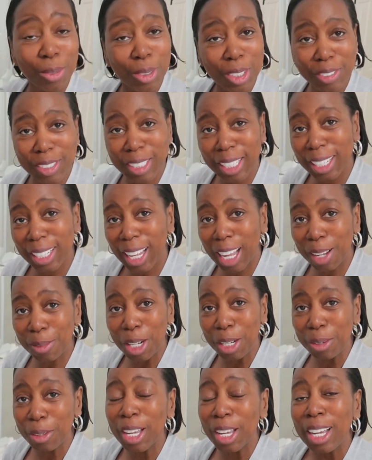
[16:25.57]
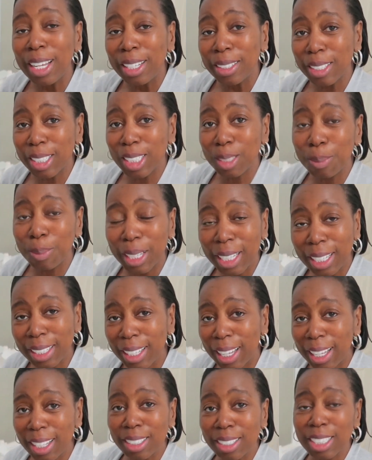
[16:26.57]
You would have seen how I
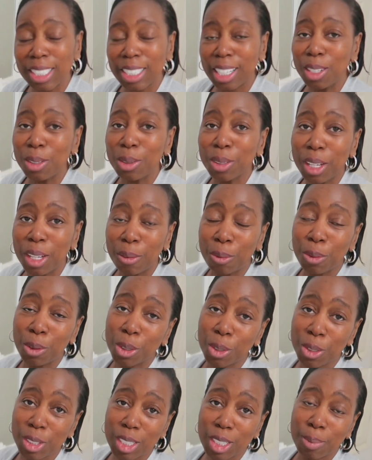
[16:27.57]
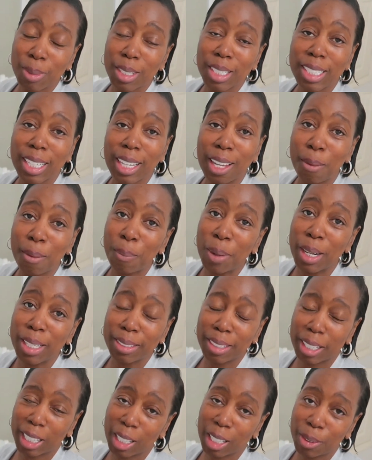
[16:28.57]
displayed that and styled it for Christmas in
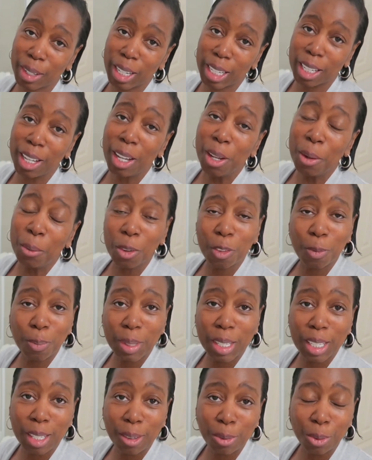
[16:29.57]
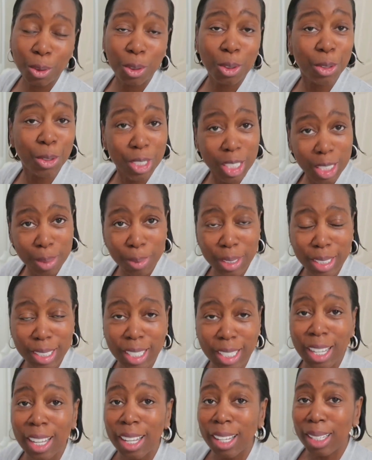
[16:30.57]
my Decorate With Me for
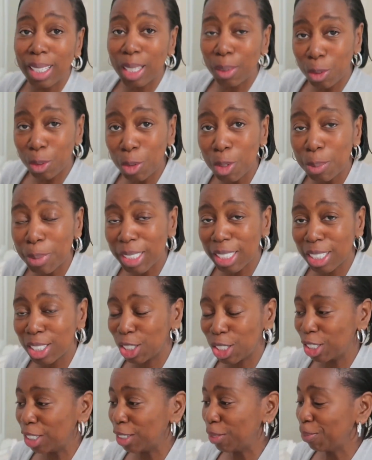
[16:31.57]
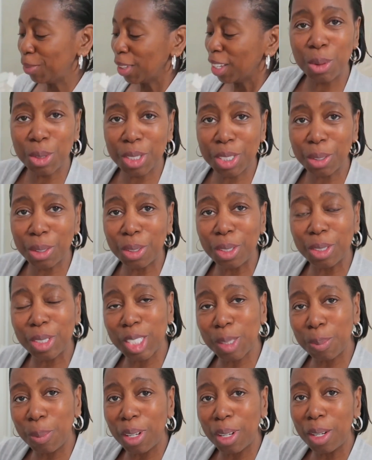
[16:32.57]
Christmas living room edition. Also got
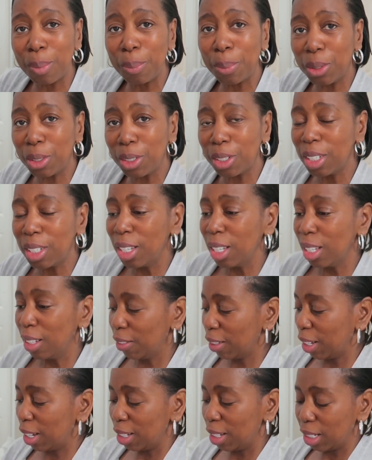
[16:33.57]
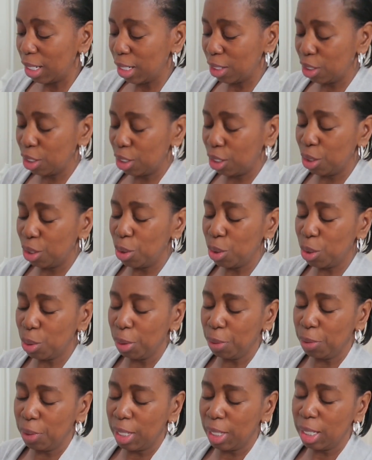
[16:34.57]
this plant pot that I like to use
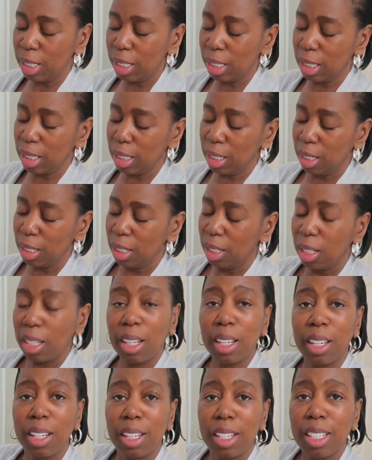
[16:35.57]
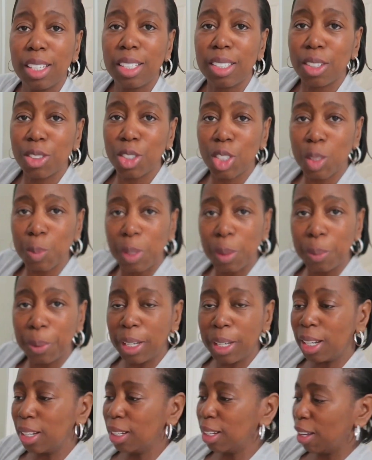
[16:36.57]
with this. So I'll just
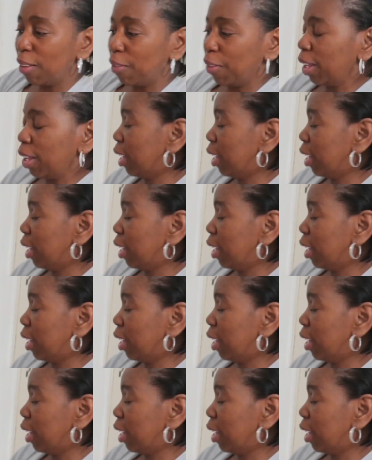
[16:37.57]
pop it in like